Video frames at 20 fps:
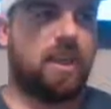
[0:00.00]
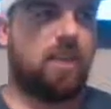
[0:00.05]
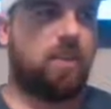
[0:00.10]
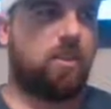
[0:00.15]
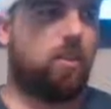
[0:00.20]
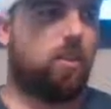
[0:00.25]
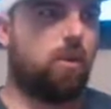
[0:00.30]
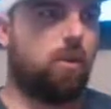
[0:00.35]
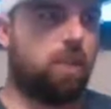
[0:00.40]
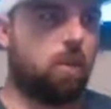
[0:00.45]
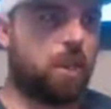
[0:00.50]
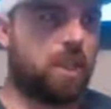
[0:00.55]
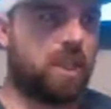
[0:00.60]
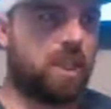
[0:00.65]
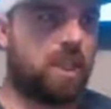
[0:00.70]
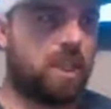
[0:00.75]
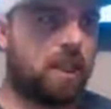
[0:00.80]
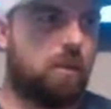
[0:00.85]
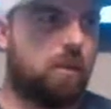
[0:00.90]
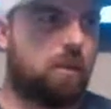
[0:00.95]
You had a
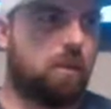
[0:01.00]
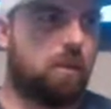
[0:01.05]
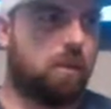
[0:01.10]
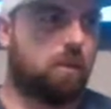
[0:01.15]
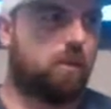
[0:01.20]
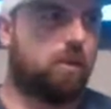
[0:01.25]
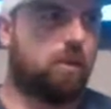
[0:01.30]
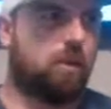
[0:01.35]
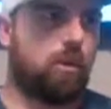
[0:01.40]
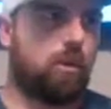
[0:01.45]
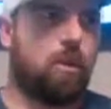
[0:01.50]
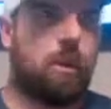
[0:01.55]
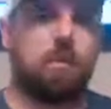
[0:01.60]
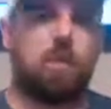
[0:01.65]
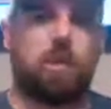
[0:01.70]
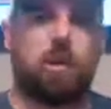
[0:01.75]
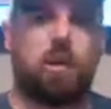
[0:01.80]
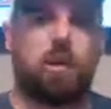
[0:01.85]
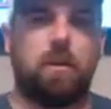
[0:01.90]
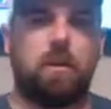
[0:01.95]
Northwest club, which you were a
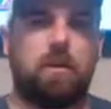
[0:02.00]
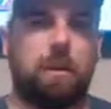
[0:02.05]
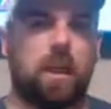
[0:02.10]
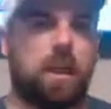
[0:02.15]
member of,